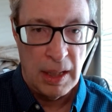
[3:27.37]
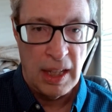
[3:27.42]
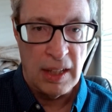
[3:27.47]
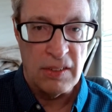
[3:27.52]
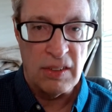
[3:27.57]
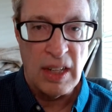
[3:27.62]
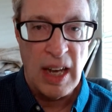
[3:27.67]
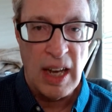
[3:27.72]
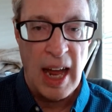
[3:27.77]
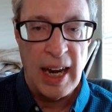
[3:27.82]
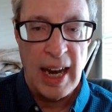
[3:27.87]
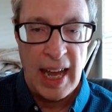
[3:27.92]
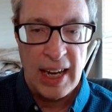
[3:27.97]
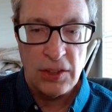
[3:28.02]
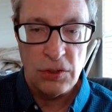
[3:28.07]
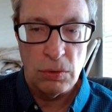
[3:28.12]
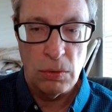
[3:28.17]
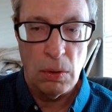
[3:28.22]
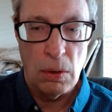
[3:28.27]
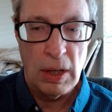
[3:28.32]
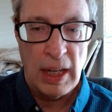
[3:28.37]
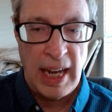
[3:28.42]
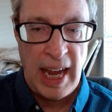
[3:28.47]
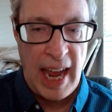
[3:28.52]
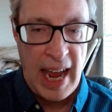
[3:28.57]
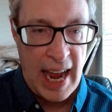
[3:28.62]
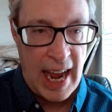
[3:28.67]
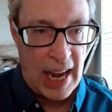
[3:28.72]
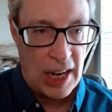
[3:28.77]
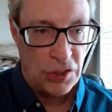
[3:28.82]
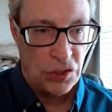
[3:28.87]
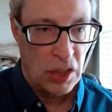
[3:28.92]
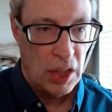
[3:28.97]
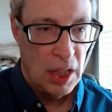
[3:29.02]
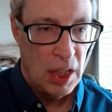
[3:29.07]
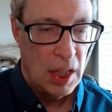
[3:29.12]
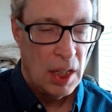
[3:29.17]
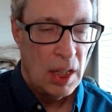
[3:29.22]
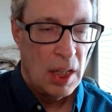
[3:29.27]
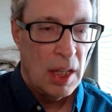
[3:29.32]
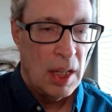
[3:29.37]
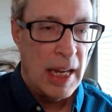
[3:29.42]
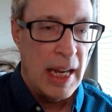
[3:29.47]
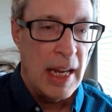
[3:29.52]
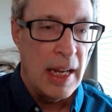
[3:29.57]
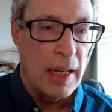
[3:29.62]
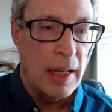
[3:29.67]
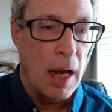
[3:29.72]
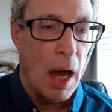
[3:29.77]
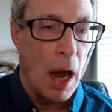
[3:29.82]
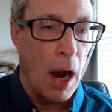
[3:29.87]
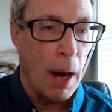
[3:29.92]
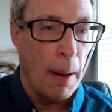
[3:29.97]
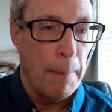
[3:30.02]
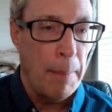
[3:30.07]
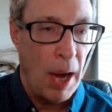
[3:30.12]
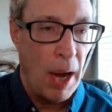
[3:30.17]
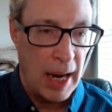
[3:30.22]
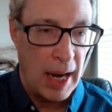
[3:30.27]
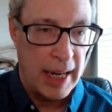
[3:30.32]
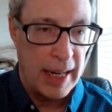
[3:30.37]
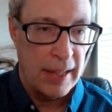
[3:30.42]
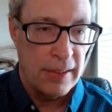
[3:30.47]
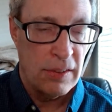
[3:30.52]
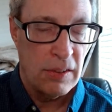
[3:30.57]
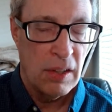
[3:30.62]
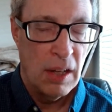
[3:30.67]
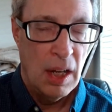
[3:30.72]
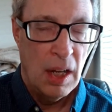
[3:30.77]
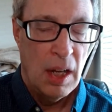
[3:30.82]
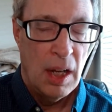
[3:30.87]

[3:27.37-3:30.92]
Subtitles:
It's not actual cash in our pockets.